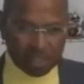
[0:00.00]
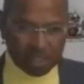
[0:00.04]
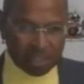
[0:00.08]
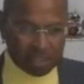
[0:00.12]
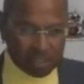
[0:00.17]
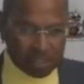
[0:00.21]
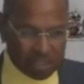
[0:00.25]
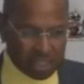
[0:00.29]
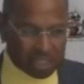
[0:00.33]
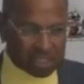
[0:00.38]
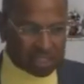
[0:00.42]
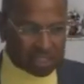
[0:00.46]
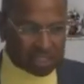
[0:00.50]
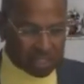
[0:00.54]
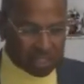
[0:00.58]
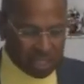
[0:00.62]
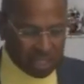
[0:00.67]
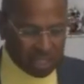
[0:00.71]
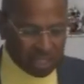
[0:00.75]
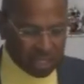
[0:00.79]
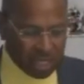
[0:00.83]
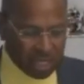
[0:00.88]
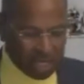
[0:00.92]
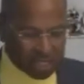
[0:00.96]
This
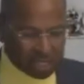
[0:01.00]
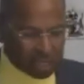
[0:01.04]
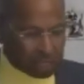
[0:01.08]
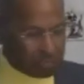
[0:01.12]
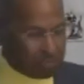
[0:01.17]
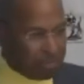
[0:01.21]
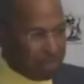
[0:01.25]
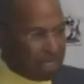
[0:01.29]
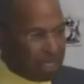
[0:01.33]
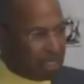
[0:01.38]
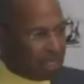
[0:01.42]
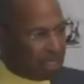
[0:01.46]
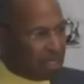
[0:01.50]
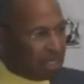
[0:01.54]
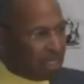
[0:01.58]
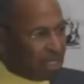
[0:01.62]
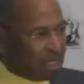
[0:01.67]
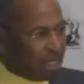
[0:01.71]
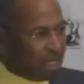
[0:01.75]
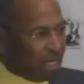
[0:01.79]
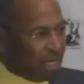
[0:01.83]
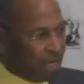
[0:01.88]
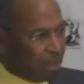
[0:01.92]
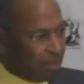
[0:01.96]
has been
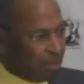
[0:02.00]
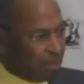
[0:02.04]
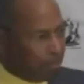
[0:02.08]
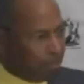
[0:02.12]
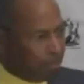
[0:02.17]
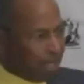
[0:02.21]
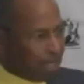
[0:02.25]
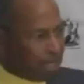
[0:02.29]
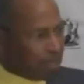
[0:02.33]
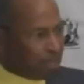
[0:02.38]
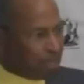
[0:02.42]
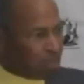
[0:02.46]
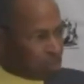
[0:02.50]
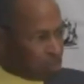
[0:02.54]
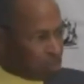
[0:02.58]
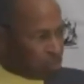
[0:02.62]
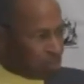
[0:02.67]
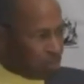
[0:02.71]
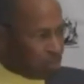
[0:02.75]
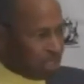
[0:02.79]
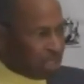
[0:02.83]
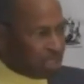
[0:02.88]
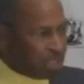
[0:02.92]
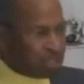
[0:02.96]
a big
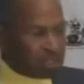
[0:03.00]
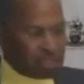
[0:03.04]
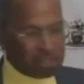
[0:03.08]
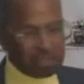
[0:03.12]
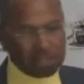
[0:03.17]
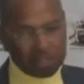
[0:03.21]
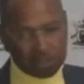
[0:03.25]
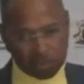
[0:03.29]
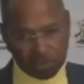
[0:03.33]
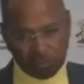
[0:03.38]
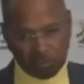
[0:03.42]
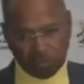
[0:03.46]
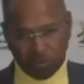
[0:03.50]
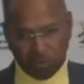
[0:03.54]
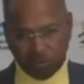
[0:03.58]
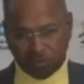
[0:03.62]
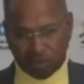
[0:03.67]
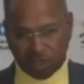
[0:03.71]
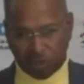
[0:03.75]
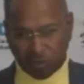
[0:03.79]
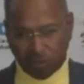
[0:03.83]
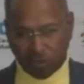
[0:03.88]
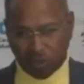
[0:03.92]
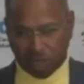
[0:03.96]
constraint to
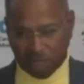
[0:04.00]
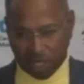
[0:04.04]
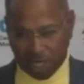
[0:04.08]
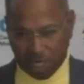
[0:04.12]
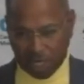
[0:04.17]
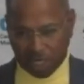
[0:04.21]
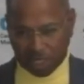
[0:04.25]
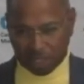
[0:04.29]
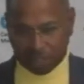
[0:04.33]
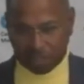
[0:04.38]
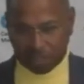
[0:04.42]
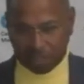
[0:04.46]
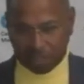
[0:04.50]
moving One Health.